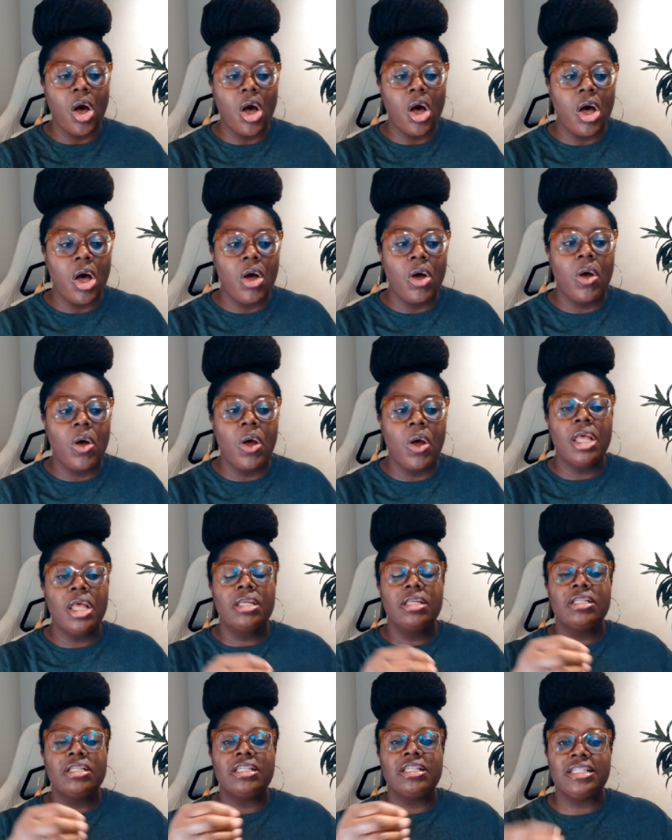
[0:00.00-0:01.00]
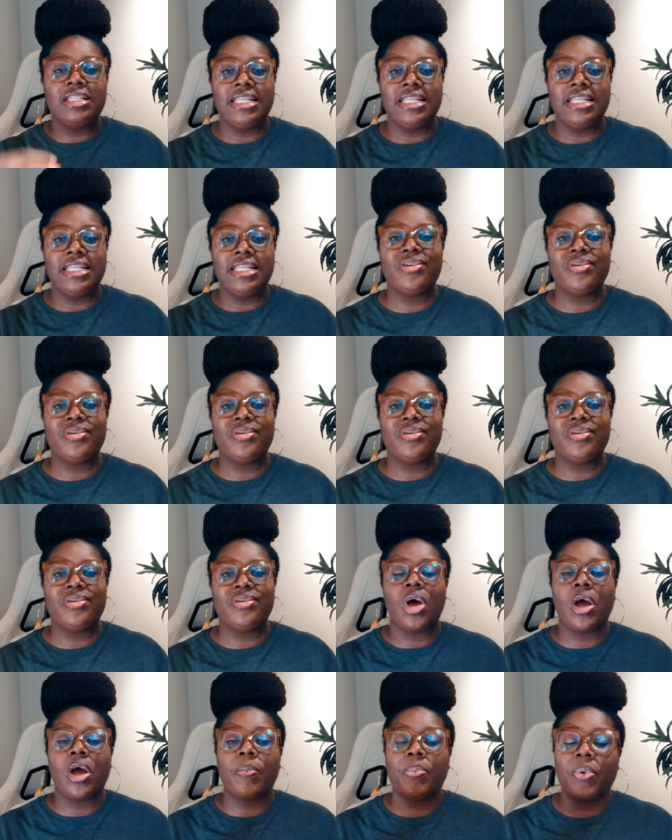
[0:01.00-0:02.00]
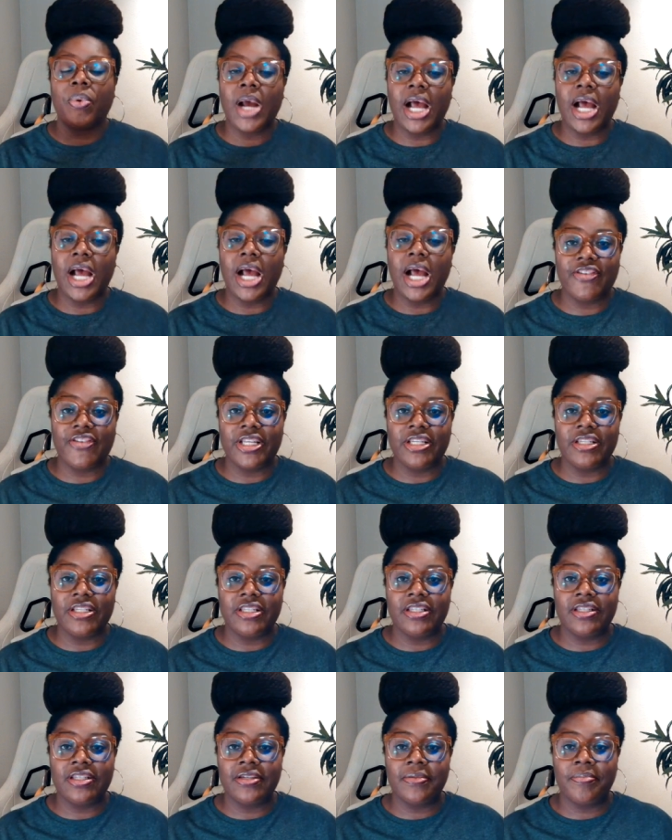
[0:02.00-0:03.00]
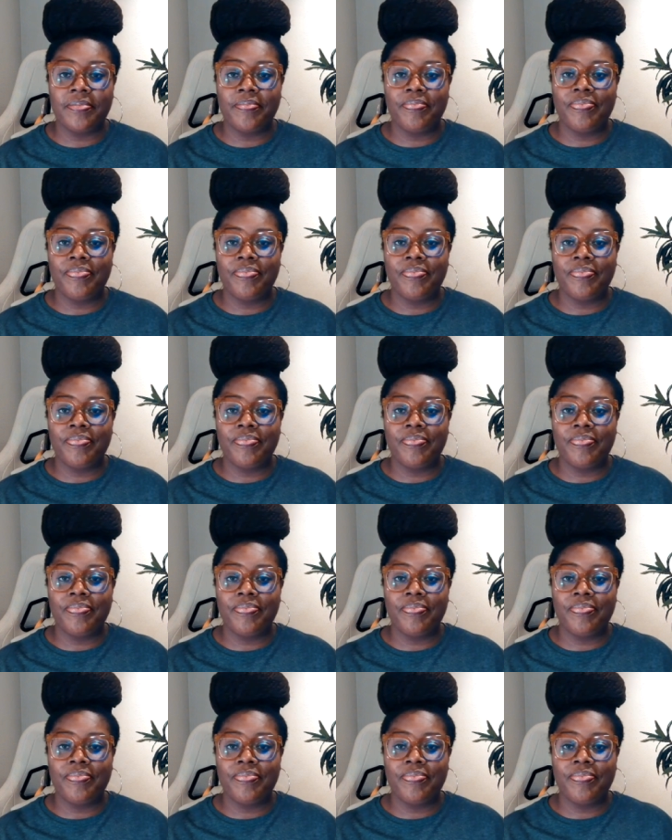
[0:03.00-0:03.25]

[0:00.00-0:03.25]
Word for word: All seers are prophets,